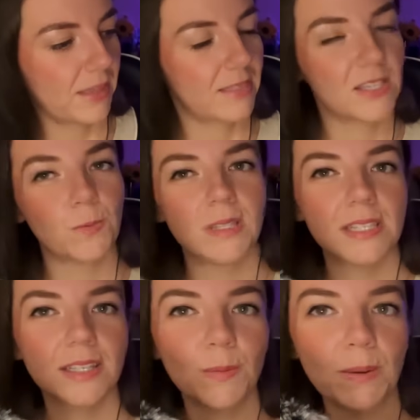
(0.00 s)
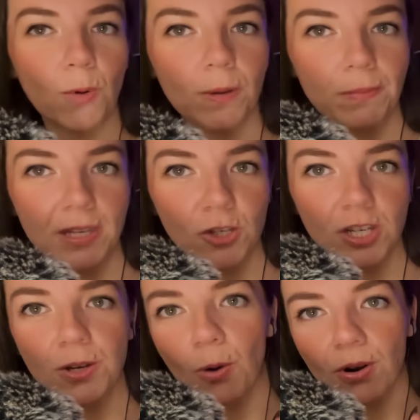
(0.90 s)
This one's a little bit more
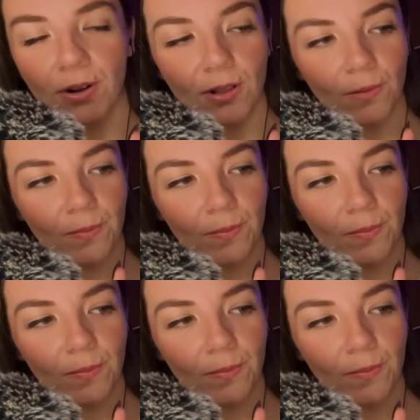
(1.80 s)
peachy coral.